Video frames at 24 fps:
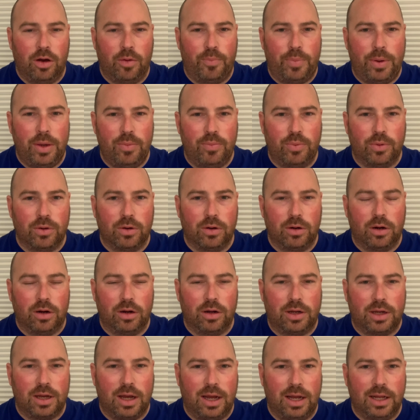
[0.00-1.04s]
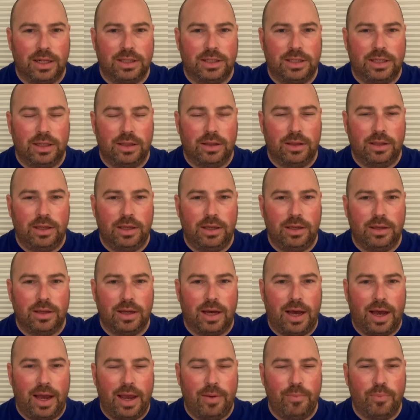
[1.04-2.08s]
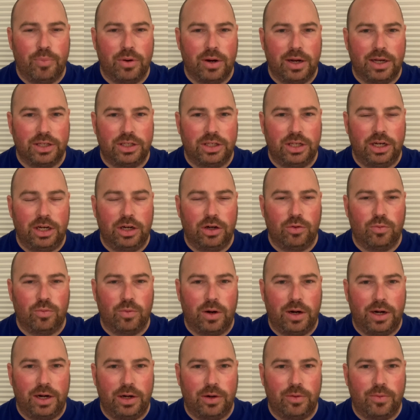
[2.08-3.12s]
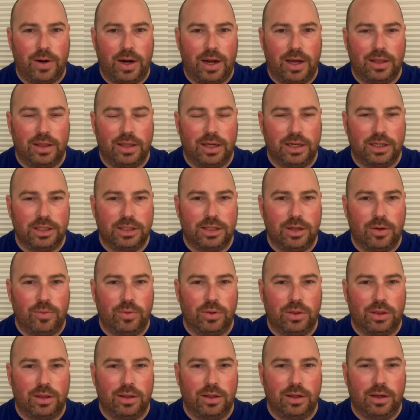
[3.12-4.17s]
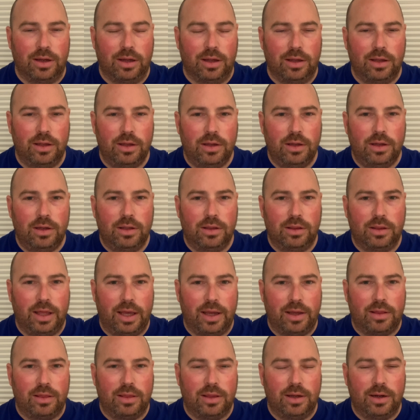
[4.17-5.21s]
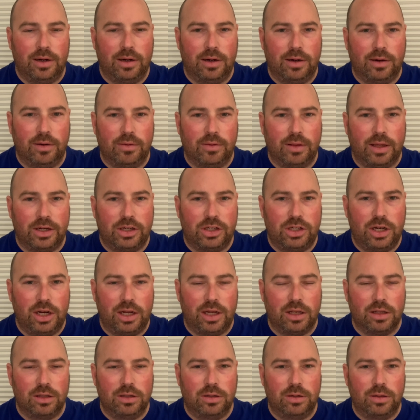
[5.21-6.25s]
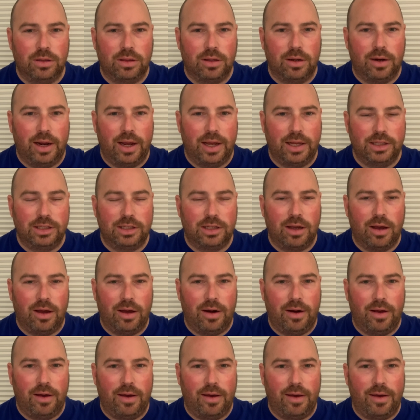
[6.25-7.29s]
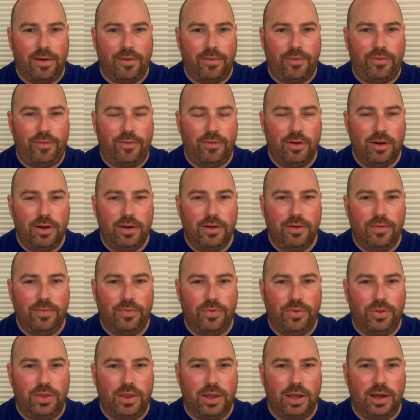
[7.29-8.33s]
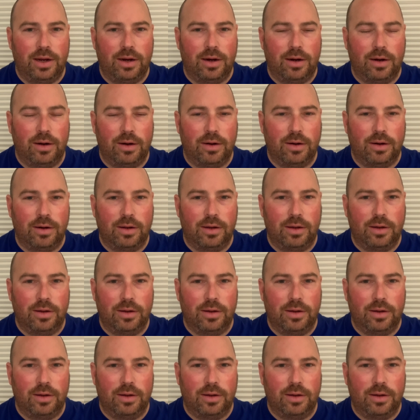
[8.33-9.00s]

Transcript: People are constantly high pressing and running around, like I said, with like they're like chickens with their heads cut off. They're